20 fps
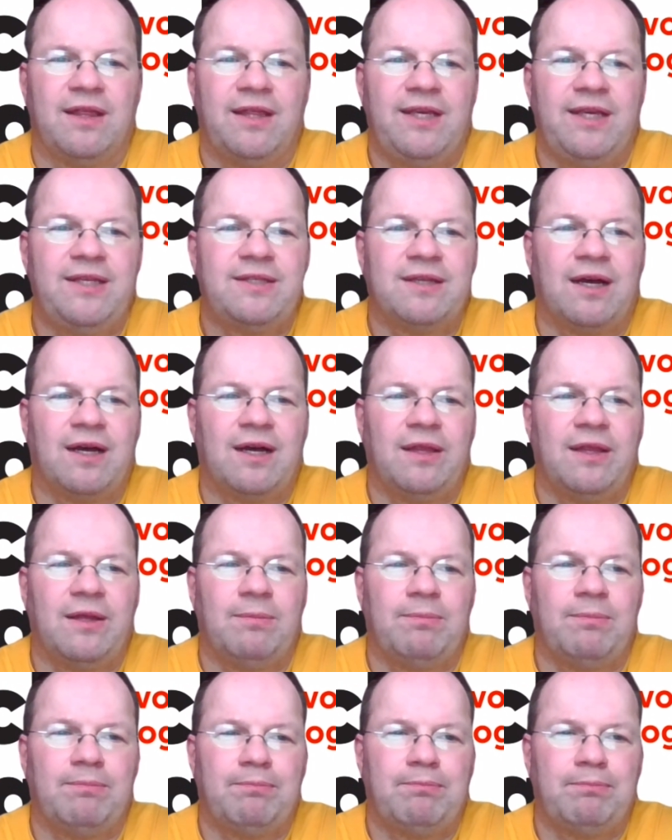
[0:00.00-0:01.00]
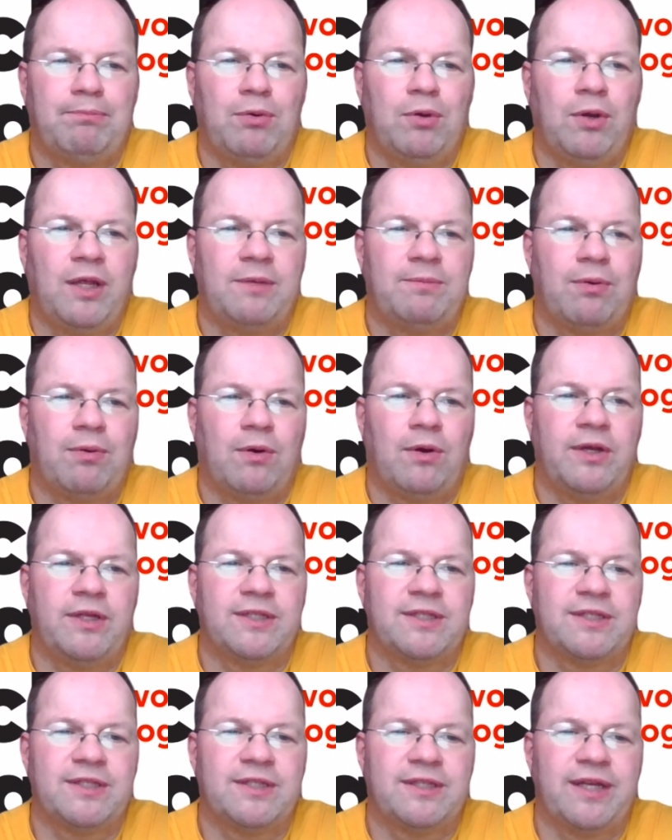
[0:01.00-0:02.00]
These are the bullet
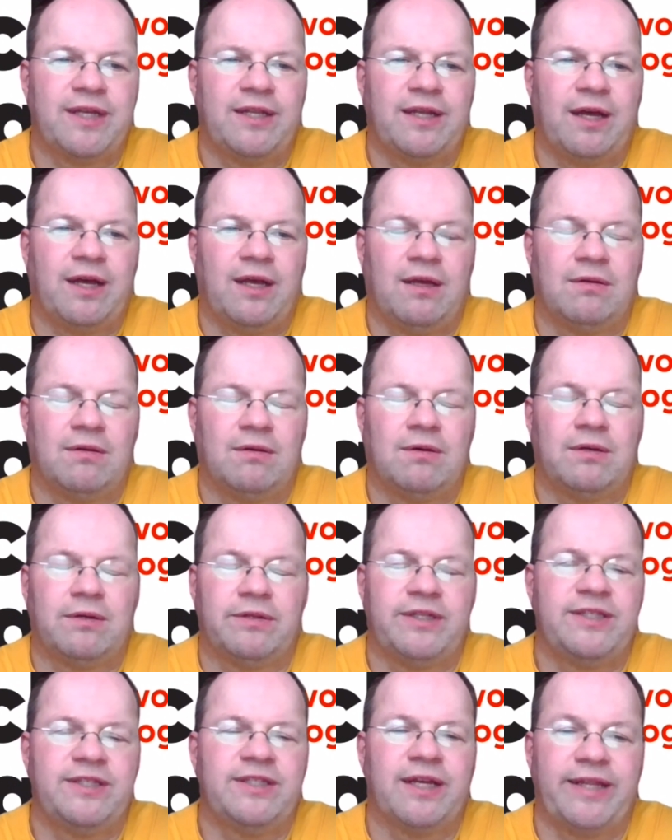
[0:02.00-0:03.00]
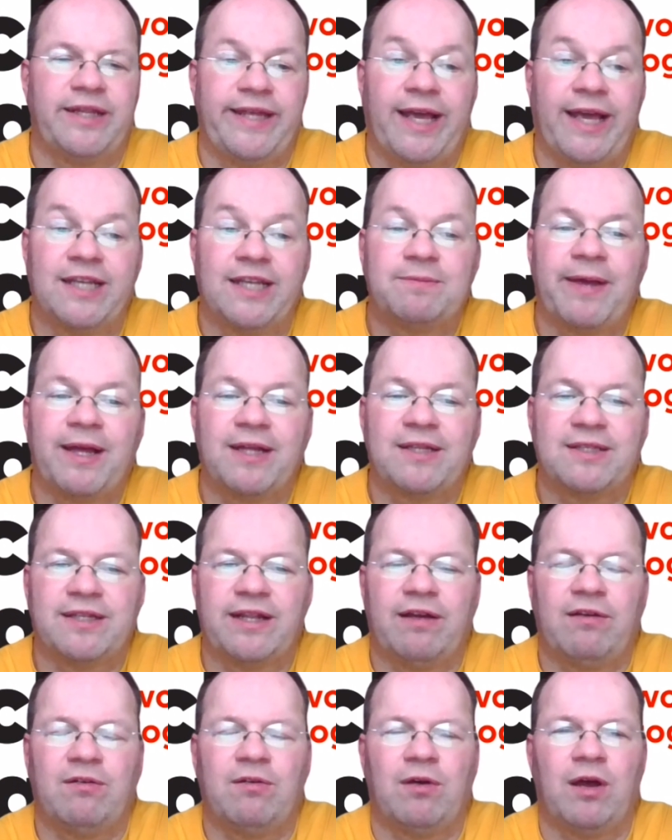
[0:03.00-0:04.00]
points that are, or these are the aspects
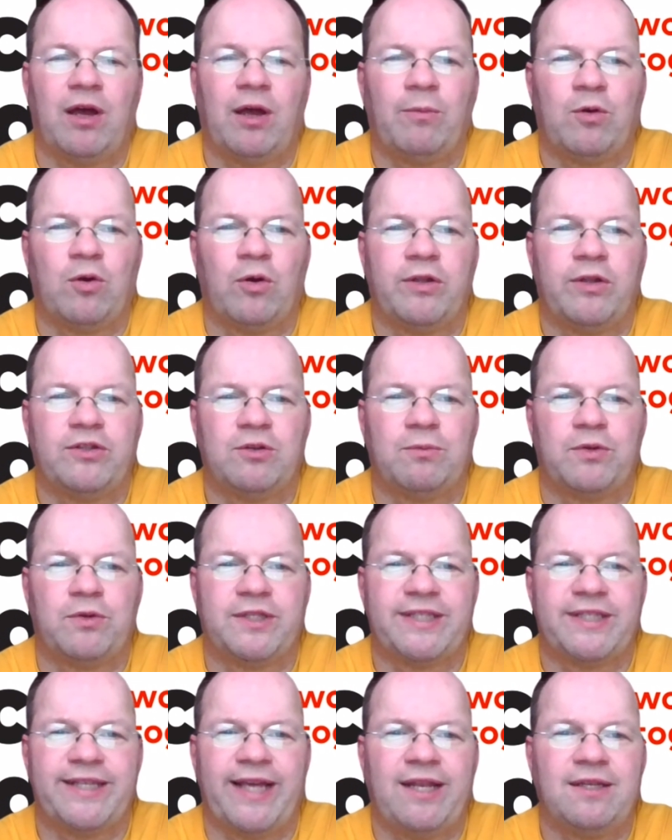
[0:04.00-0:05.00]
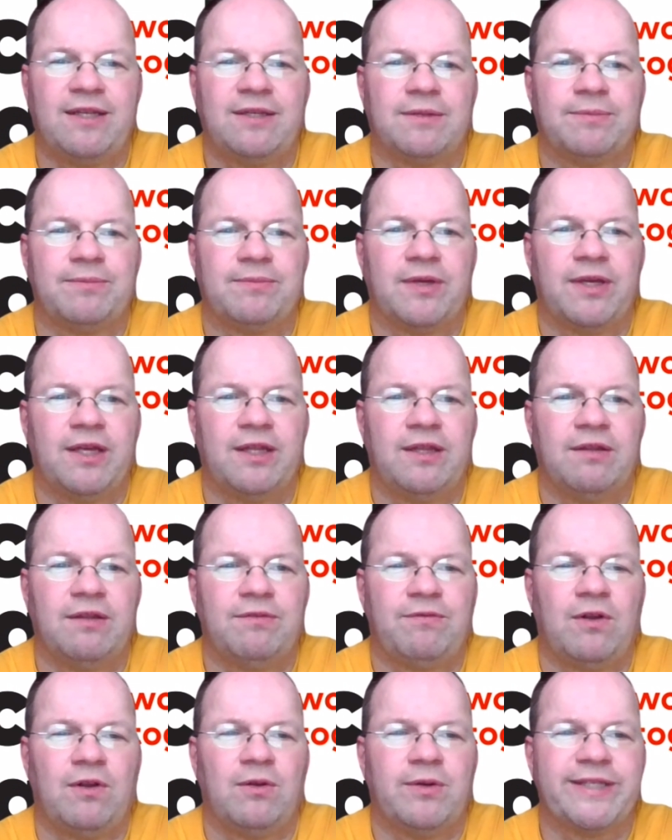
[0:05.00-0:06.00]
that I'm going to present in the
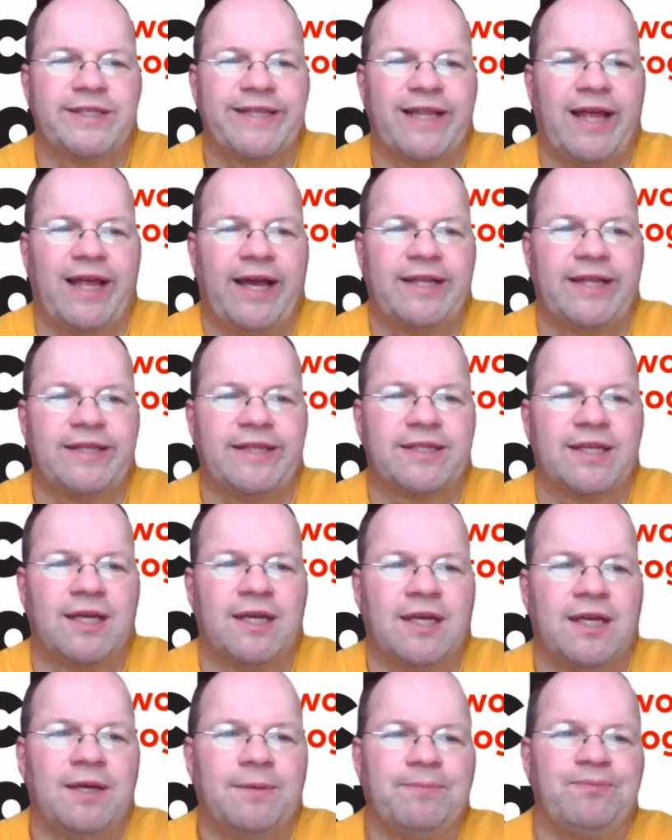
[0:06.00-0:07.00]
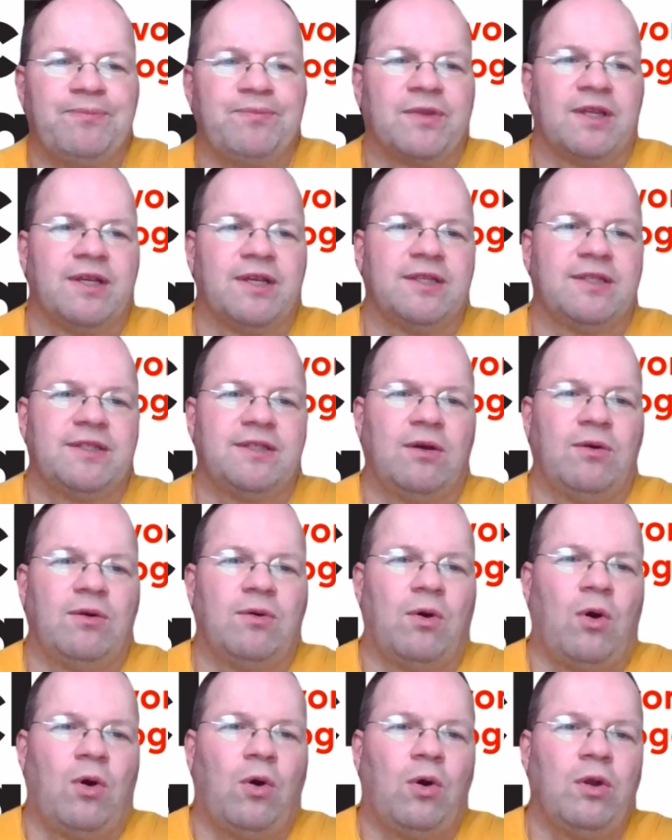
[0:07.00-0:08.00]
following slides.
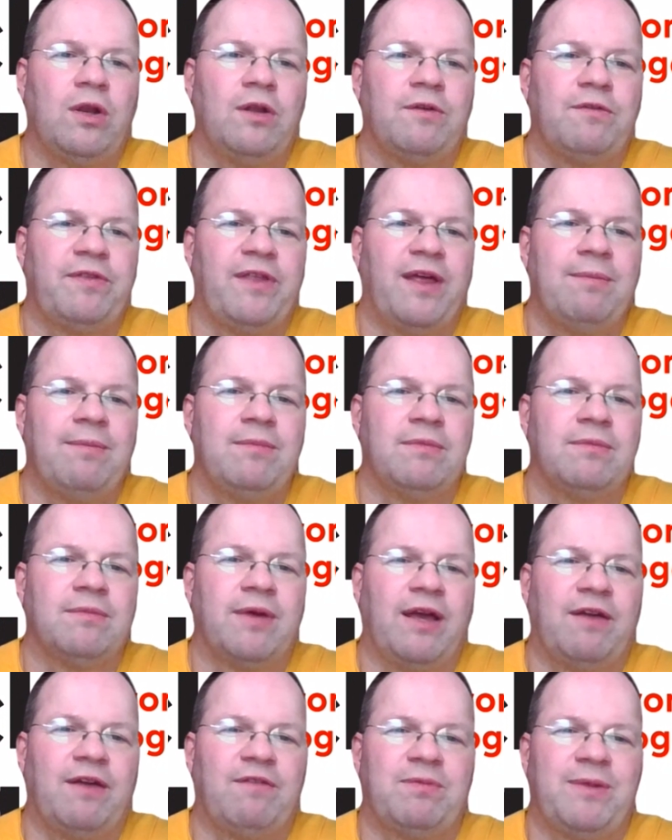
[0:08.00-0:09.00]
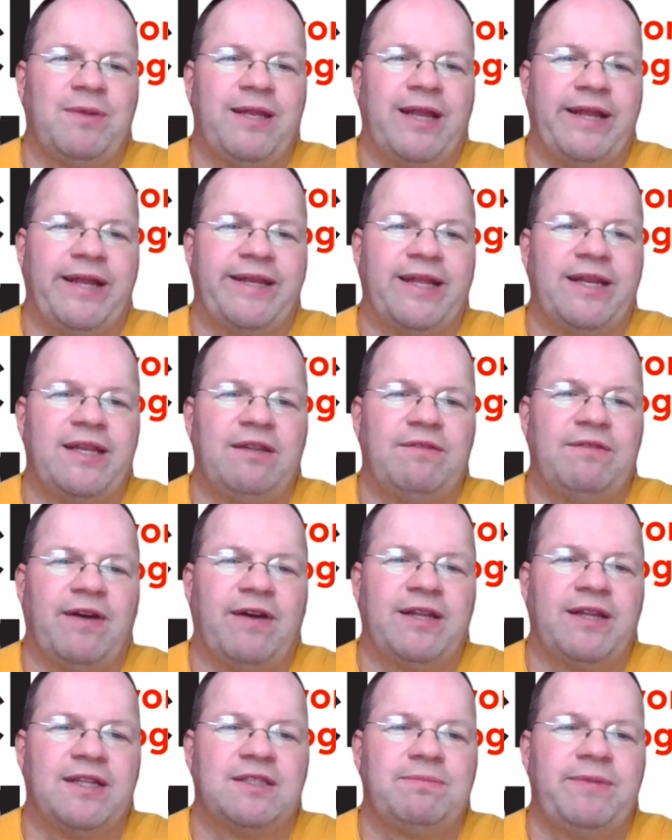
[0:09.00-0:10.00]
So all of them have been
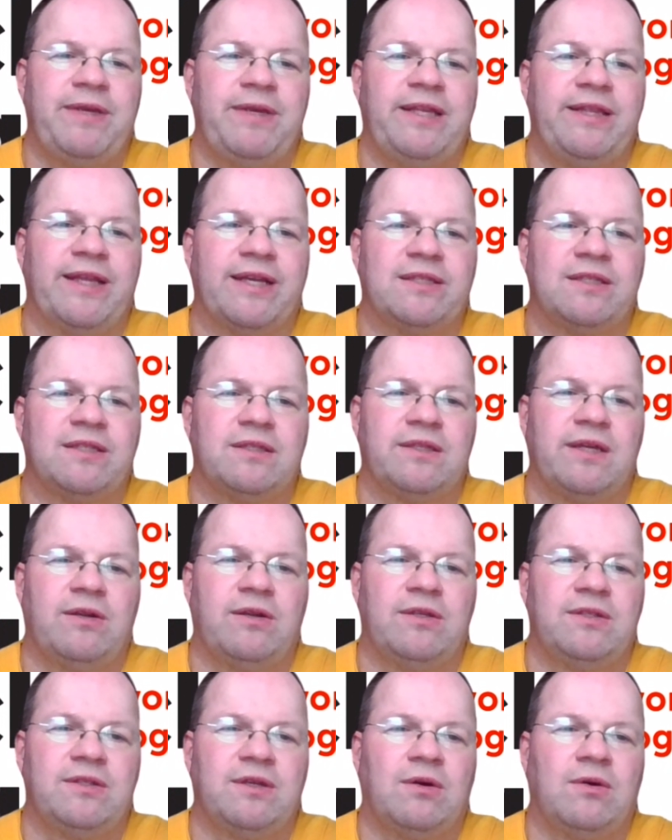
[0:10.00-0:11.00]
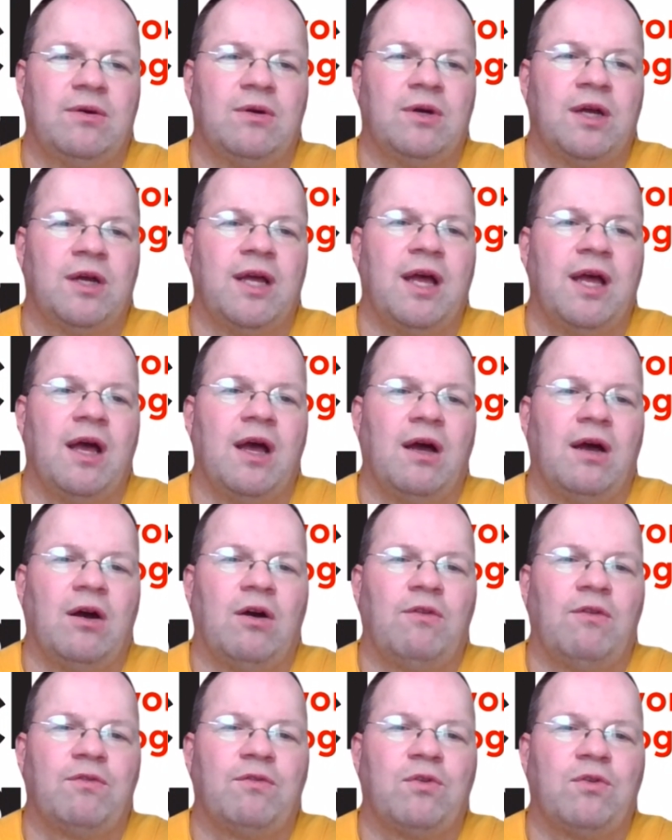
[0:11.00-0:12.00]
identified as being necessary. So
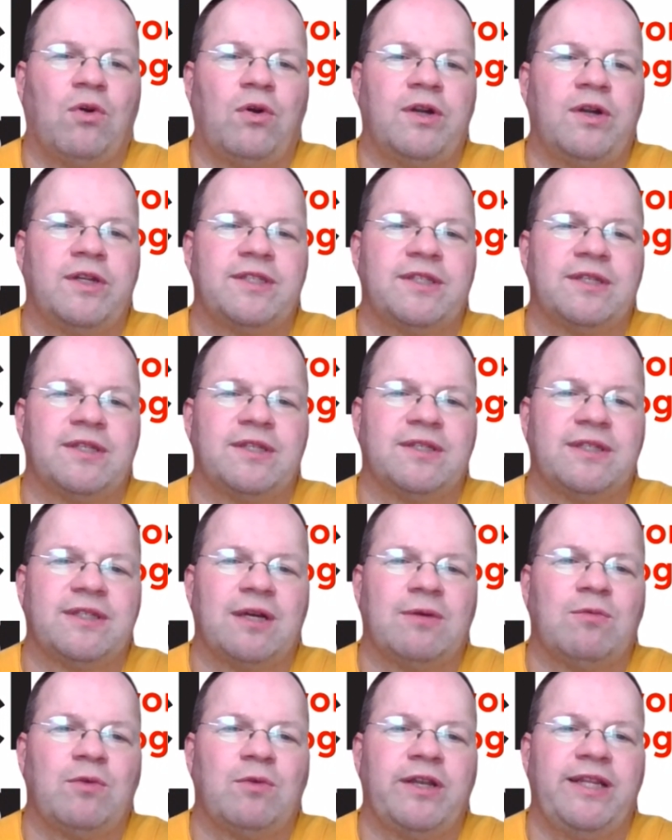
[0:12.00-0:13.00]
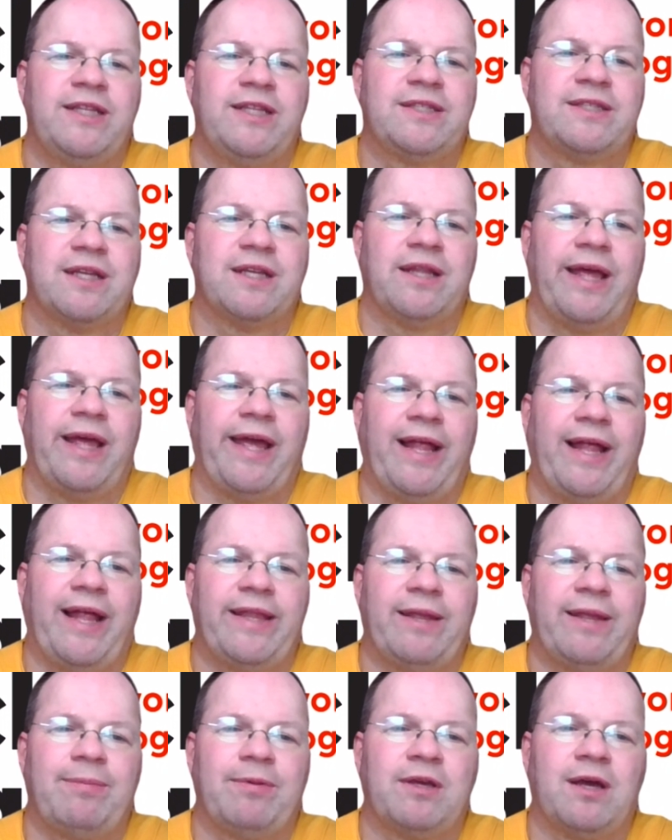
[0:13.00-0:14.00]
of course, someone needs an
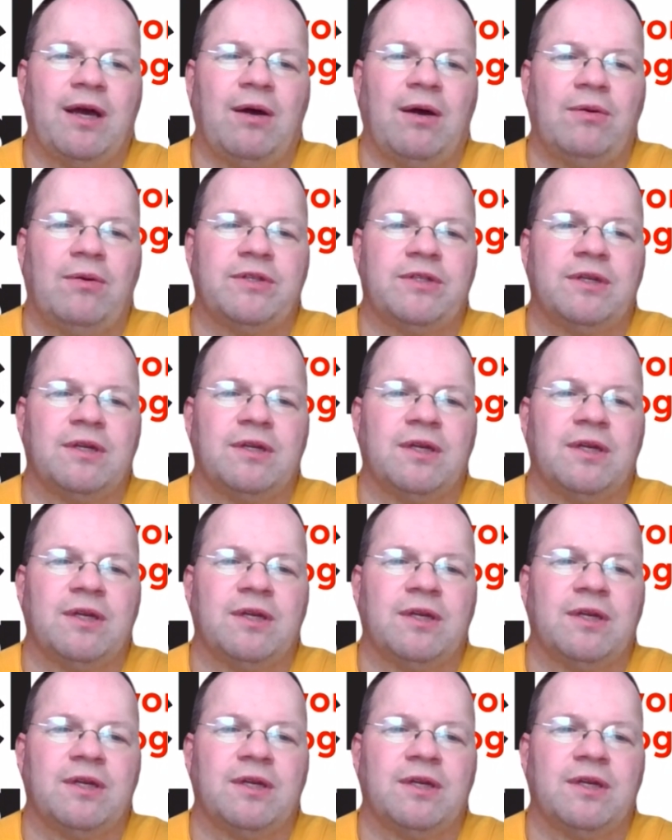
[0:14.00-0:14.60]
LDAP account.